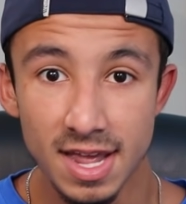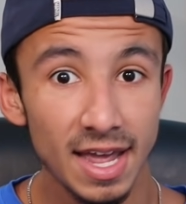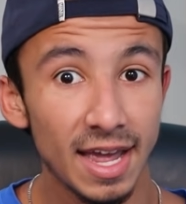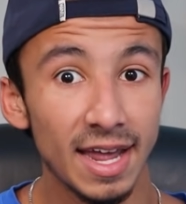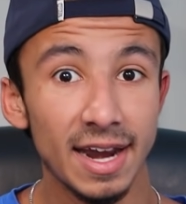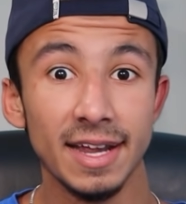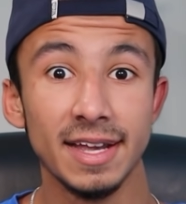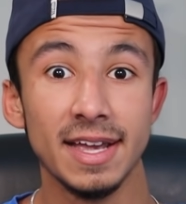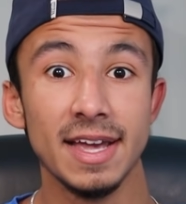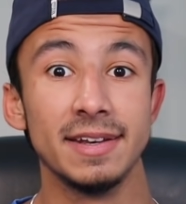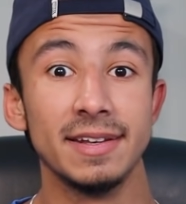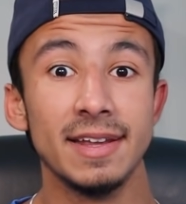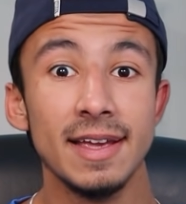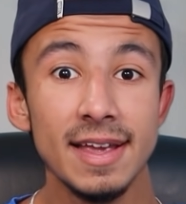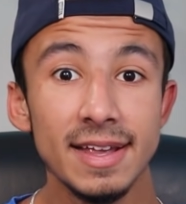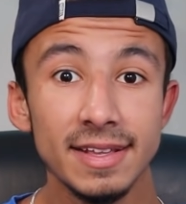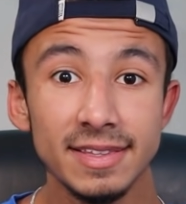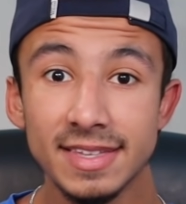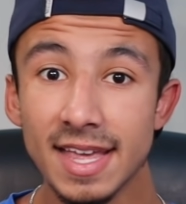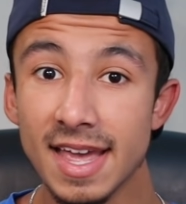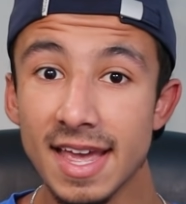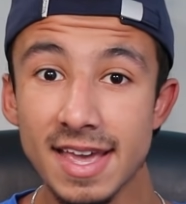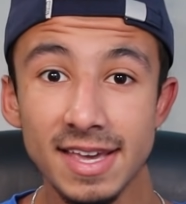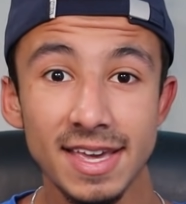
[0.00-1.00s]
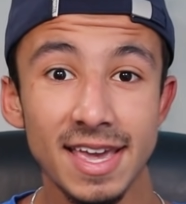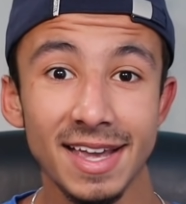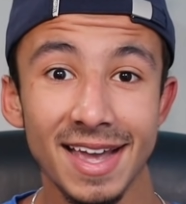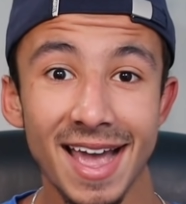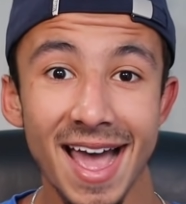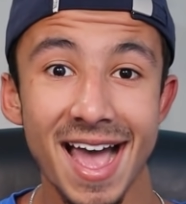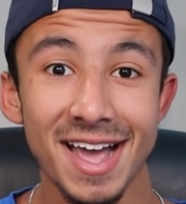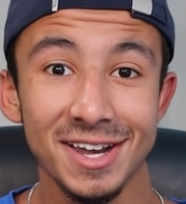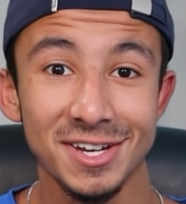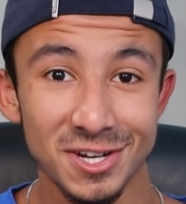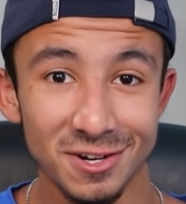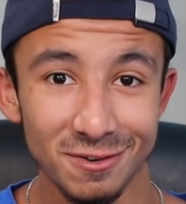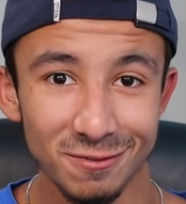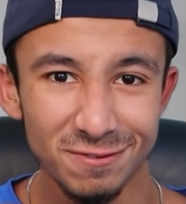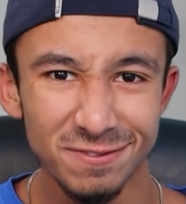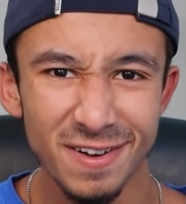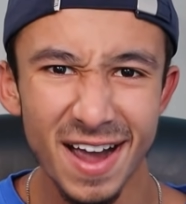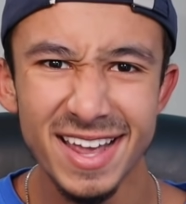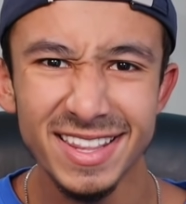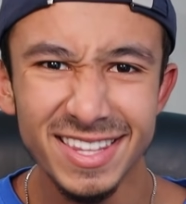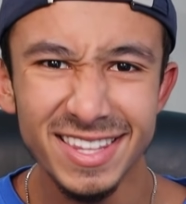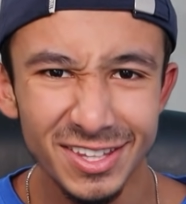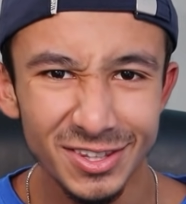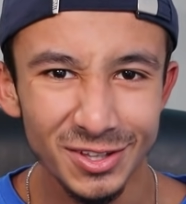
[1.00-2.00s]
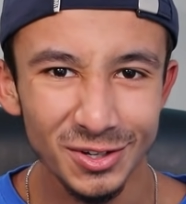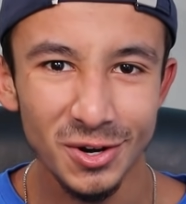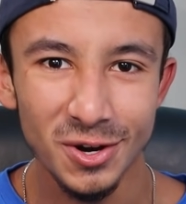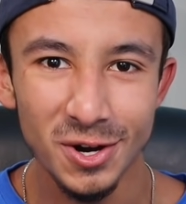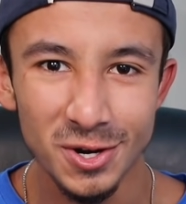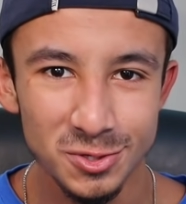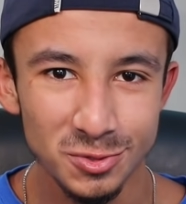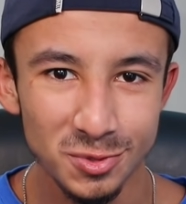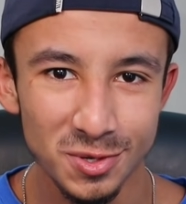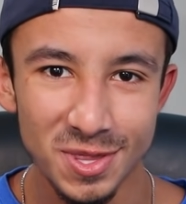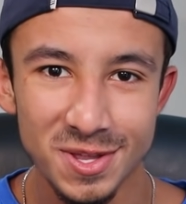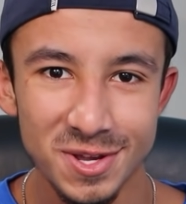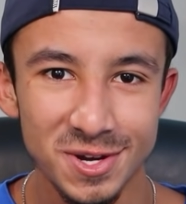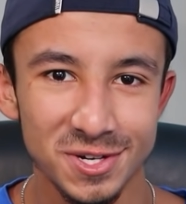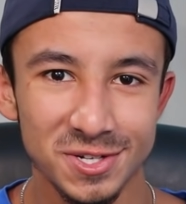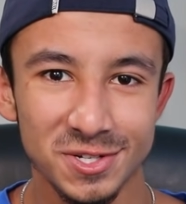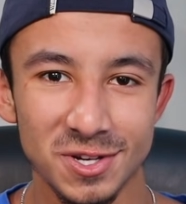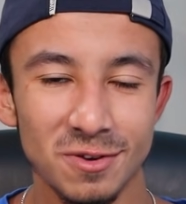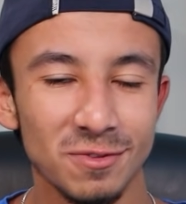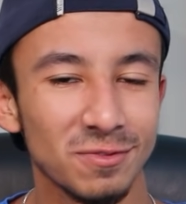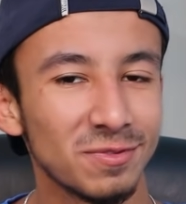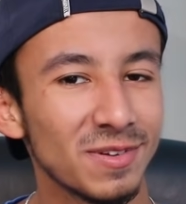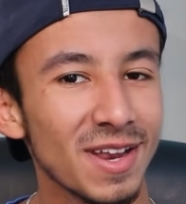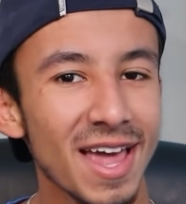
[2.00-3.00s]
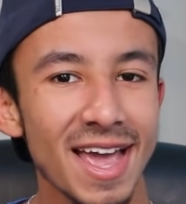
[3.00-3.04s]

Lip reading: and again, taking action, finding the courage within yourself.